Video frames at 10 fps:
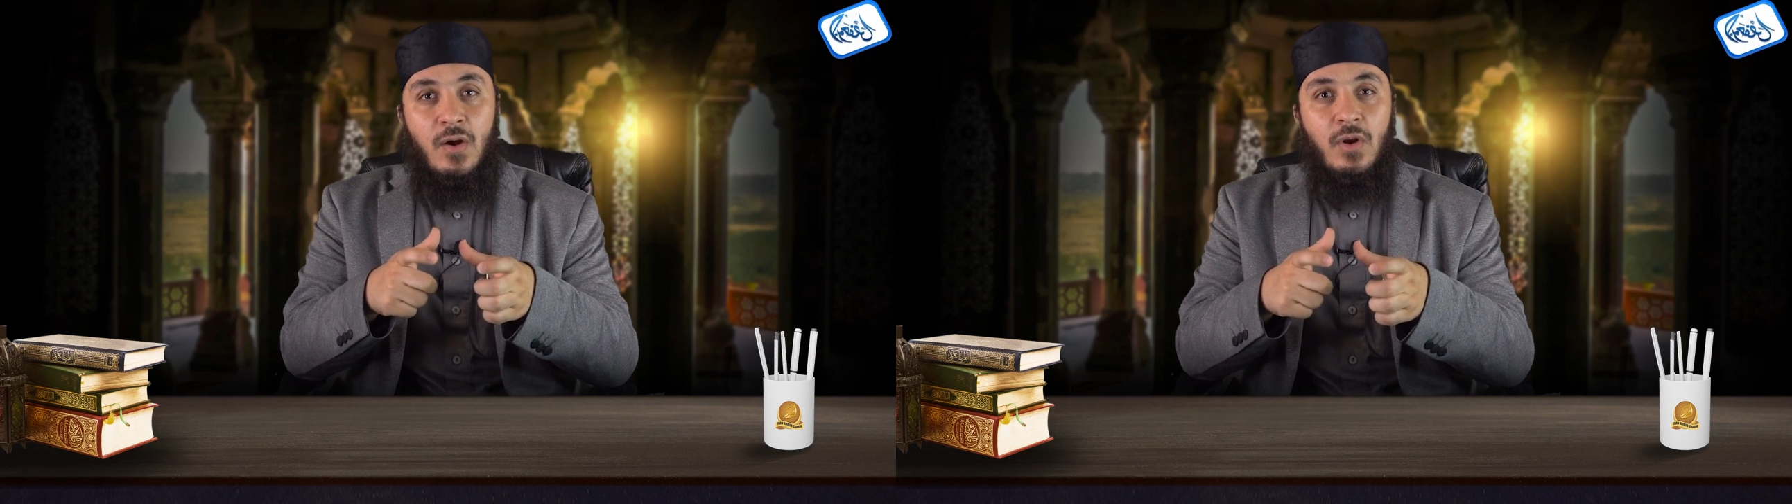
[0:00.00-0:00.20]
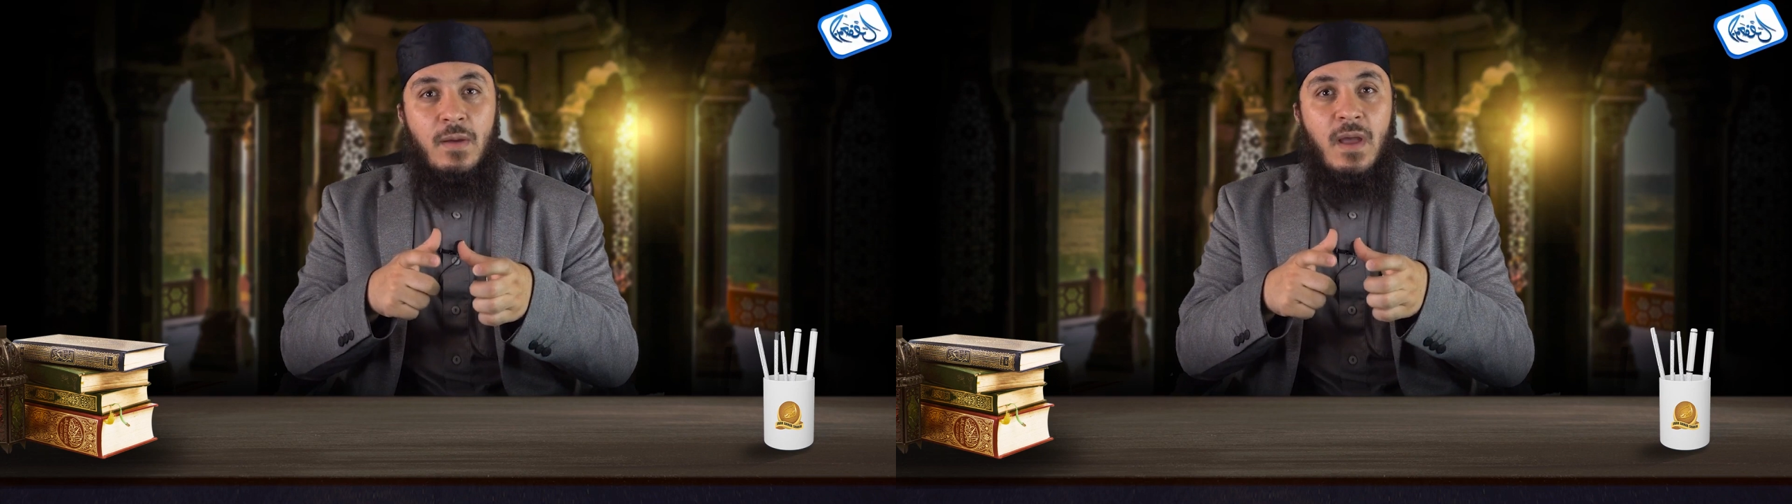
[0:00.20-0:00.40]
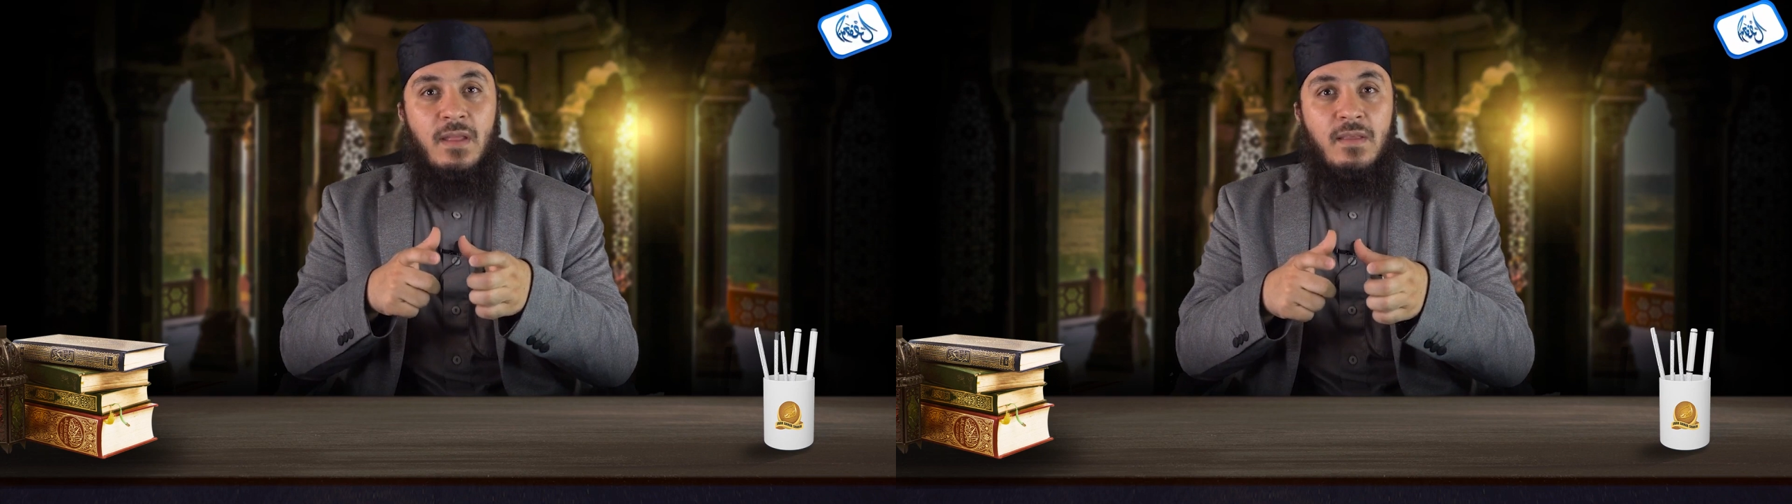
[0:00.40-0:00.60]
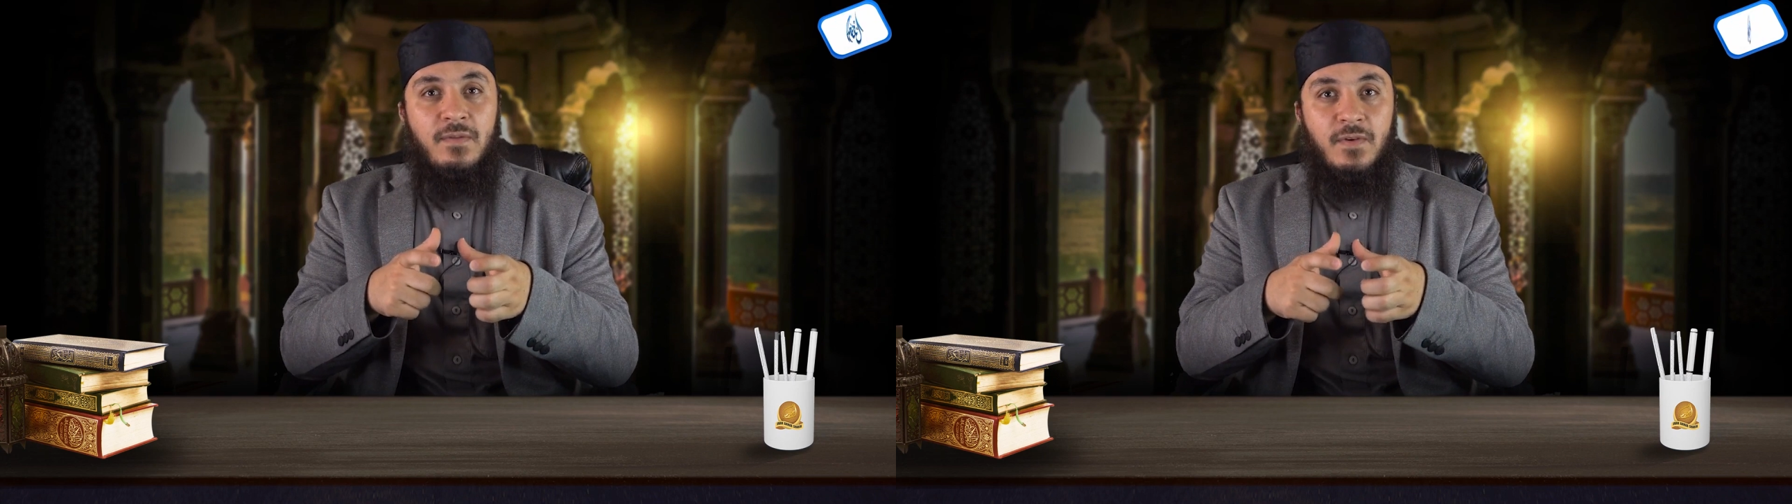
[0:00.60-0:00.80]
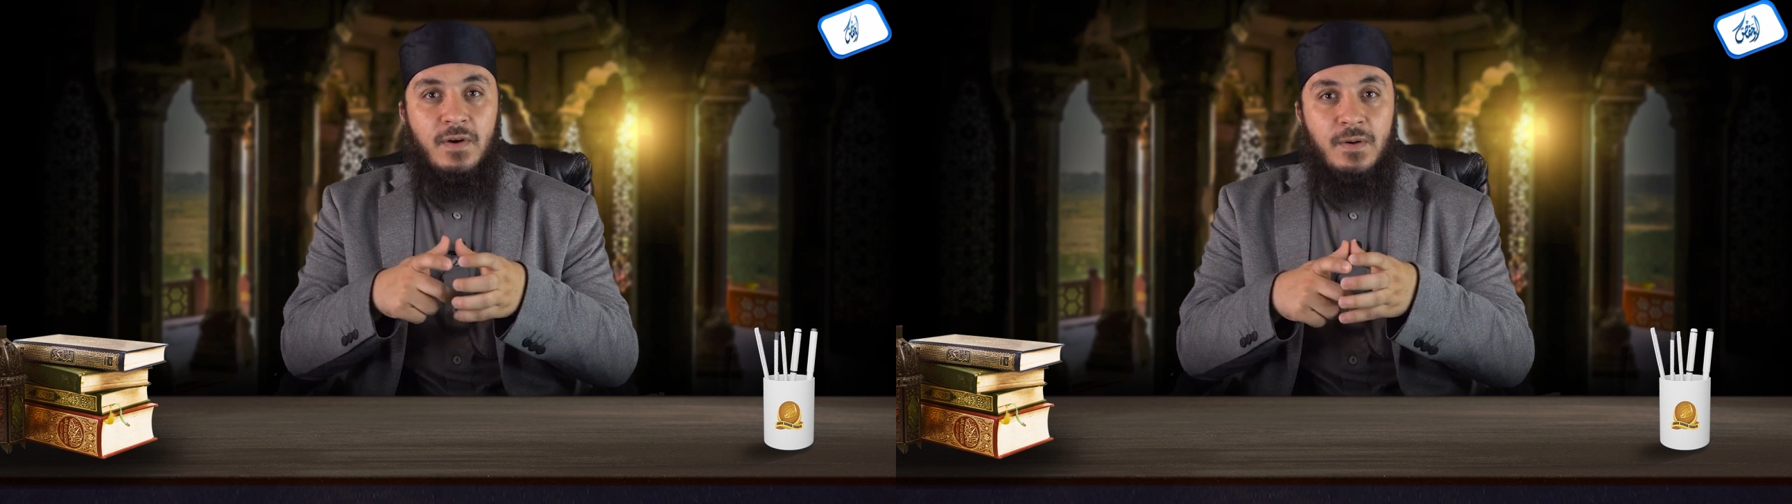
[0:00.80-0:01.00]
the ulama
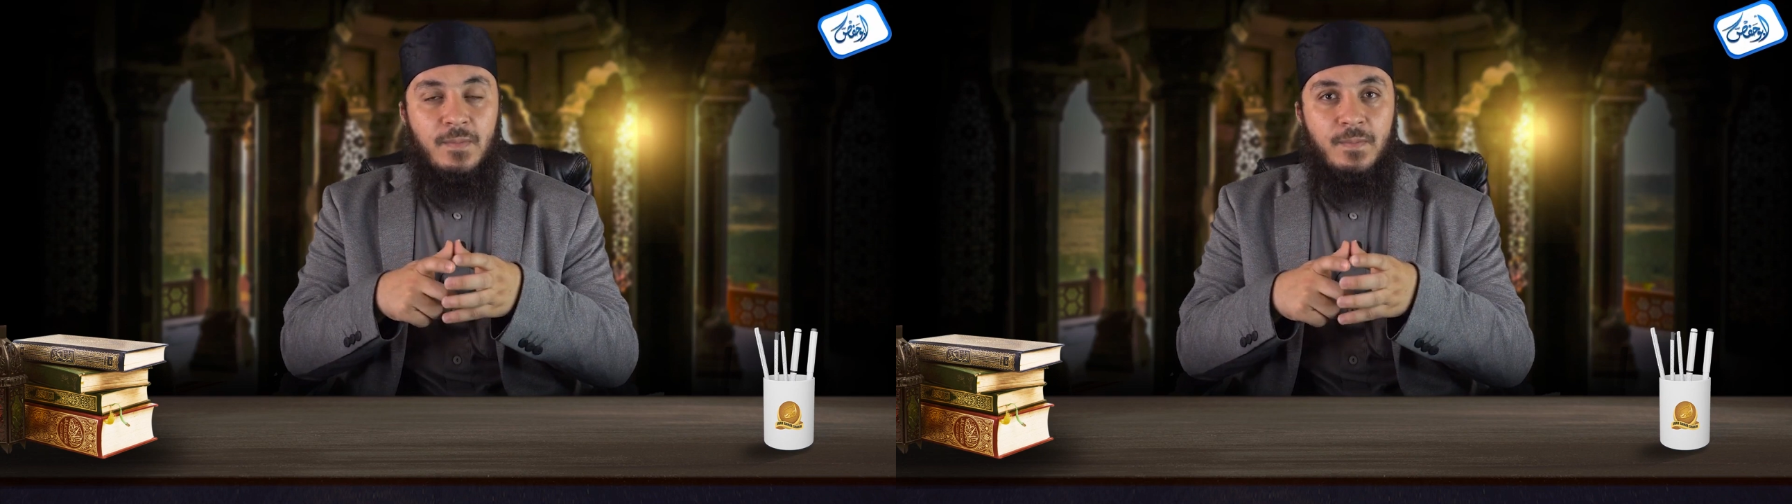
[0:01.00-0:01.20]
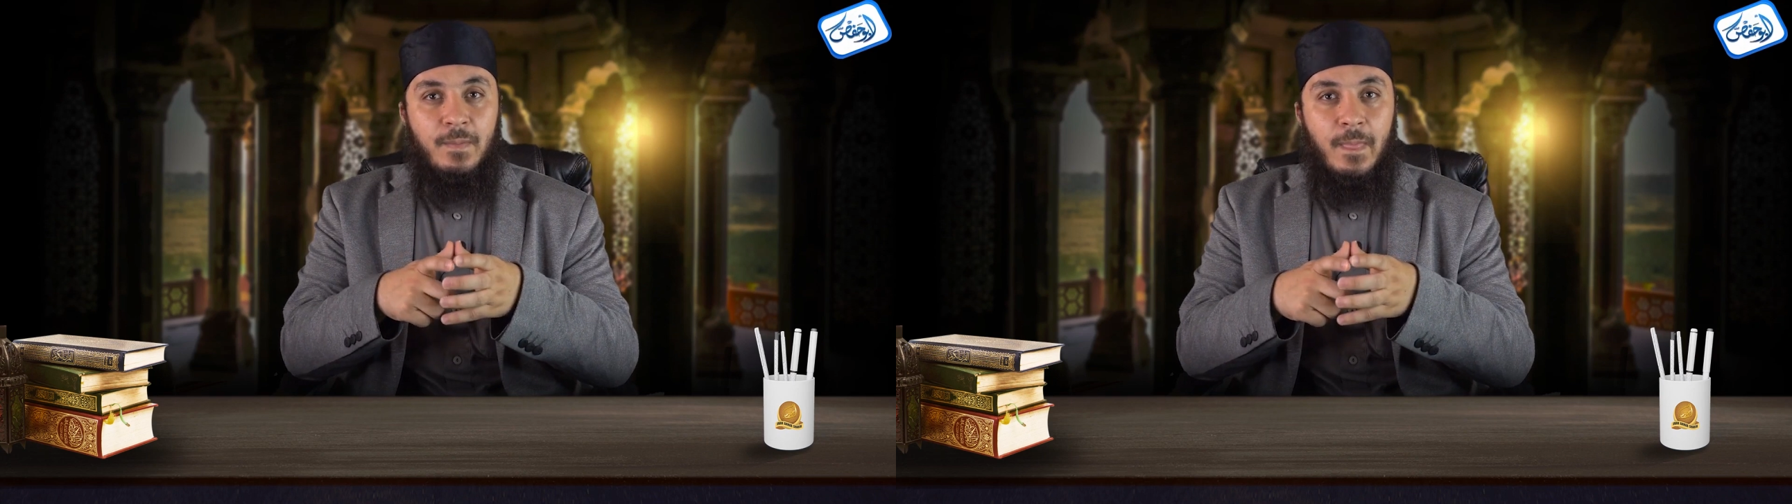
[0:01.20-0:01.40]
differ.